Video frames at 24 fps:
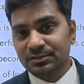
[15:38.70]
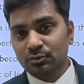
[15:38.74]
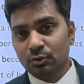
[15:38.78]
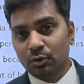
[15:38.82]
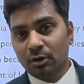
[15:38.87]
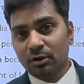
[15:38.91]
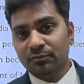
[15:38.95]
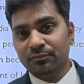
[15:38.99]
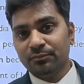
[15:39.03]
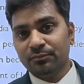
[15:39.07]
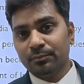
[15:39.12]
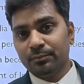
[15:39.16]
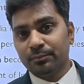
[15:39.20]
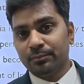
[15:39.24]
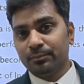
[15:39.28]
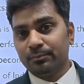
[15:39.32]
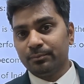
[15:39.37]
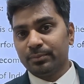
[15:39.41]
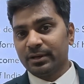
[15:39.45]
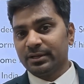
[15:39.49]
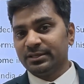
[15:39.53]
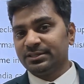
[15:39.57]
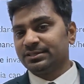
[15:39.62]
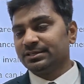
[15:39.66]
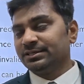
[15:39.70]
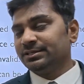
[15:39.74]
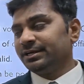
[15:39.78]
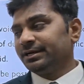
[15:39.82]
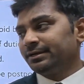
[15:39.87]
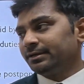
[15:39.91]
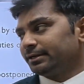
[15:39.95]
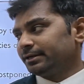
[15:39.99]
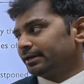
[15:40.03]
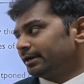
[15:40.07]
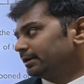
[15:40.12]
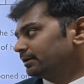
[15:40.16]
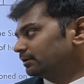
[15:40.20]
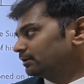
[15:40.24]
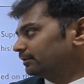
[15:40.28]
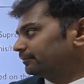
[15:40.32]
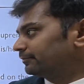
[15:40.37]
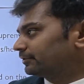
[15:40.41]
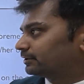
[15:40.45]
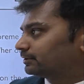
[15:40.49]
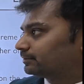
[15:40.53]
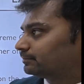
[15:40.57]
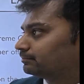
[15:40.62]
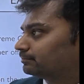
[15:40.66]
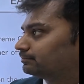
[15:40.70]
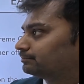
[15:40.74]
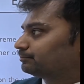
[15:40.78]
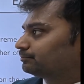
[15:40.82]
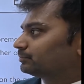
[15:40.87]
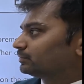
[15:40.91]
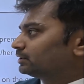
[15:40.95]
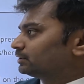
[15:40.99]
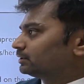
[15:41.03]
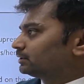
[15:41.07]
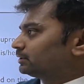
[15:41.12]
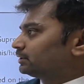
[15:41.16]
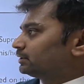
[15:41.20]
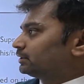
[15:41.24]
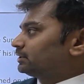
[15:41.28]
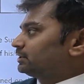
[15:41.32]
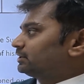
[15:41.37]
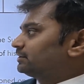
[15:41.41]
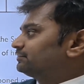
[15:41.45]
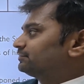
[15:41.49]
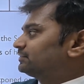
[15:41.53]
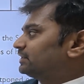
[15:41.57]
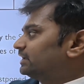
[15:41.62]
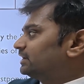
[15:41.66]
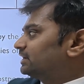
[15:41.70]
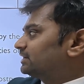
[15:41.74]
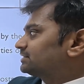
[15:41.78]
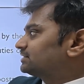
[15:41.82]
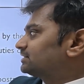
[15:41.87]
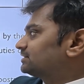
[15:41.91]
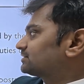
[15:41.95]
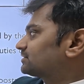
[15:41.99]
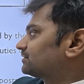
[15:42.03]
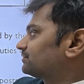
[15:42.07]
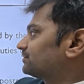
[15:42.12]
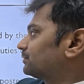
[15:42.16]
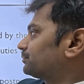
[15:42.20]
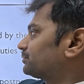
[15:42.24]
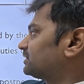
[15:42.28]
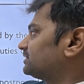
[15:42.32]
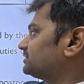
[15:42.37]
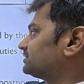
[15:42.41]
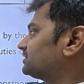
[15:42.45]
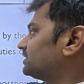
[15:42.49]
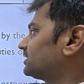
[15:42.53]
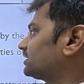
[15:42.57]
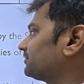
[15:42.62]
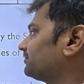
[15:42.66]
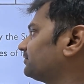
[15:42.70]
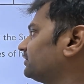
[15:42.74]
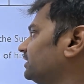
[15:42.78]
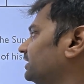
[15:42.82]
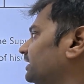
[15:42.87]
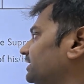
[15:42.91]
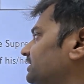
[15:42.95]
of President and Governor. If the elections of the President of India is